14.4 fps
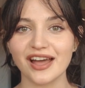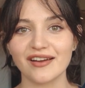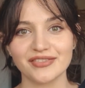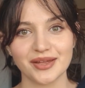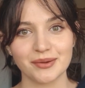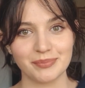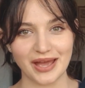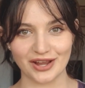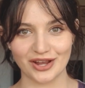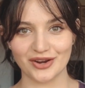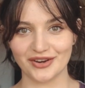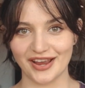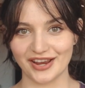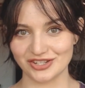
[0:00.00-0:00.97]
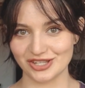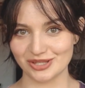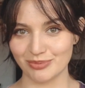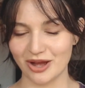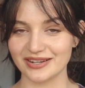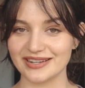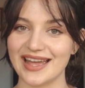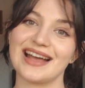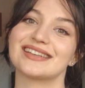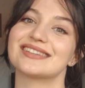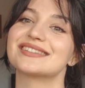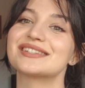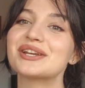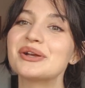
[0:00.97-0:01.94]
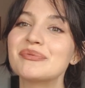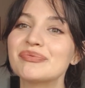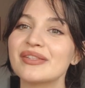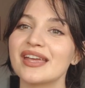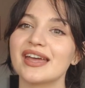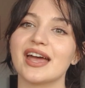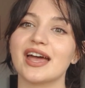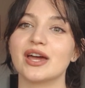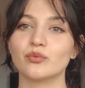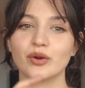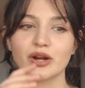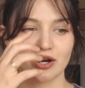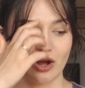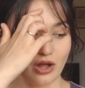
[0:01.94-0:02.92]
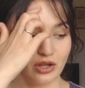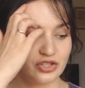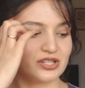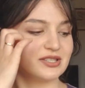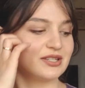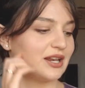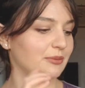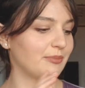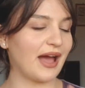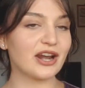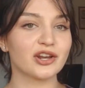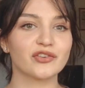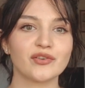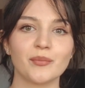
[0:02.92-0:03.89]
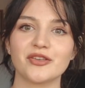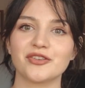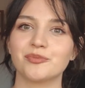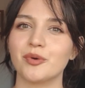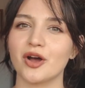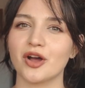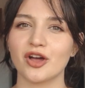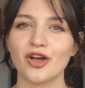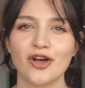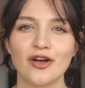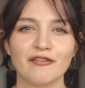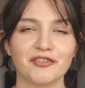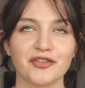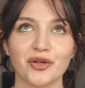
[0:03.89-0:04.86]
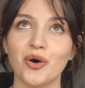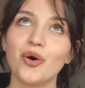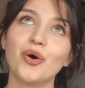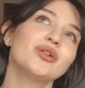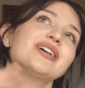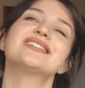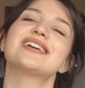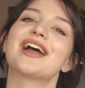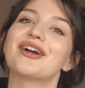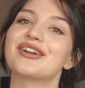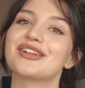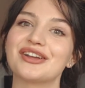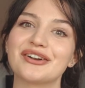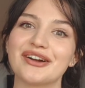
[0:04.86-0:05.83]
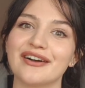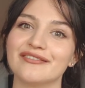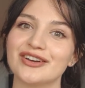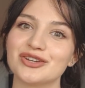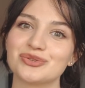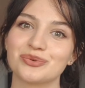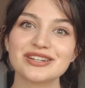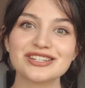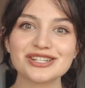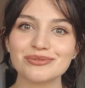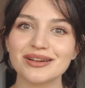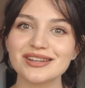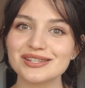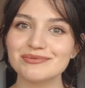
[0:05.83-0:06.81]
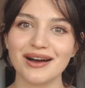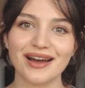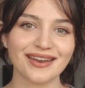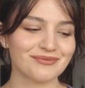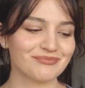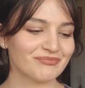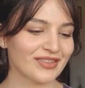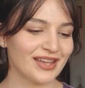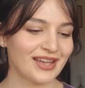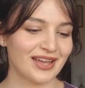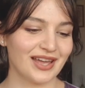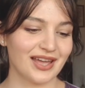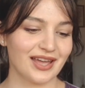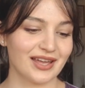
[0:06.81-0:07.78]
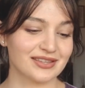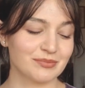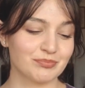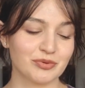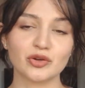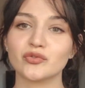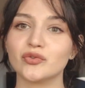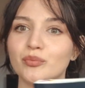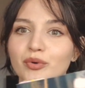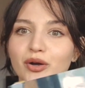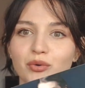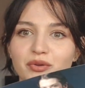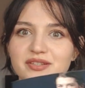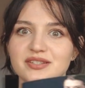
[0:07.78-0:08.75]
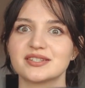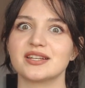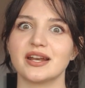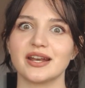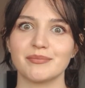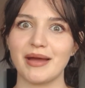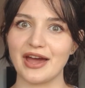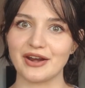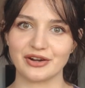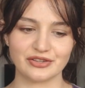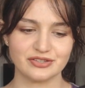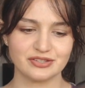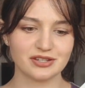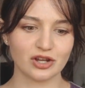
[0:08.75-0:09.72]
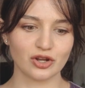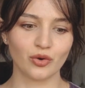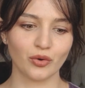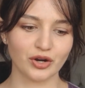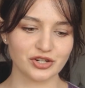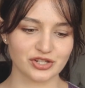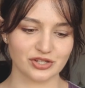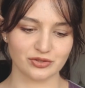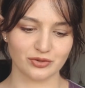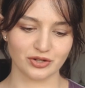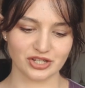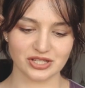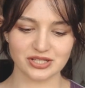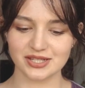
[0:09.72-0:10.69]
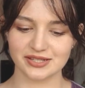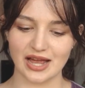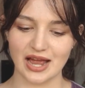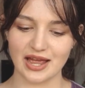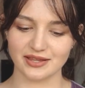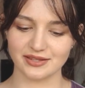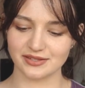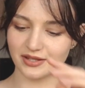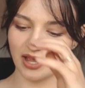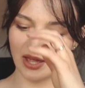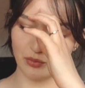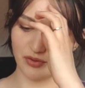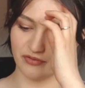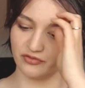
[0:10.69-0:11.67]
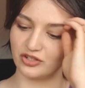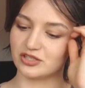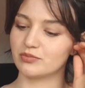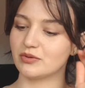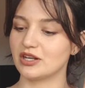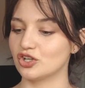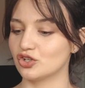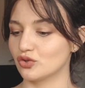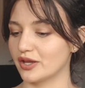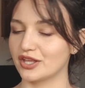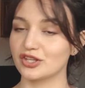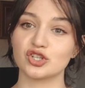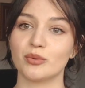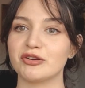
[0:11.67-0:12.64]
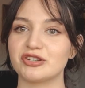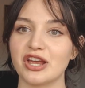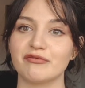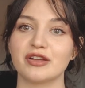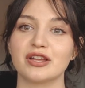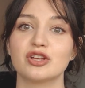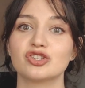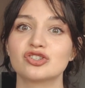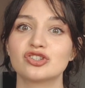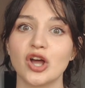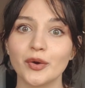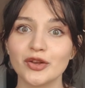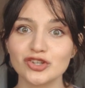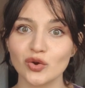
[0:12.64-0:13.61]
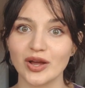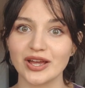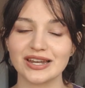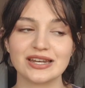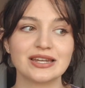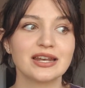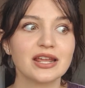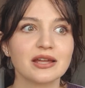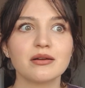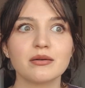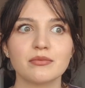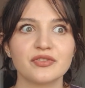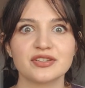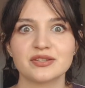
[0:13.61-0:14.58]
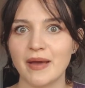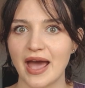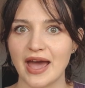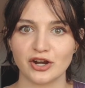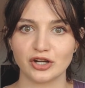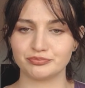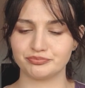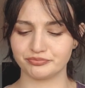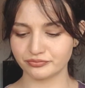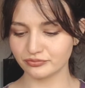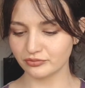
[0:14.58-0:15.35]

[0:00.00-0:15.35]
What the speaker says: of the Bianca Creations podcast. And we're all just knitting patterns from this book for the whole entire year of 2021. It's a beautiful book with stunning patterns, gorgeous, gorgeous designs, and we've just been enjoying it so much. I've so enjoyed knitting this pattern.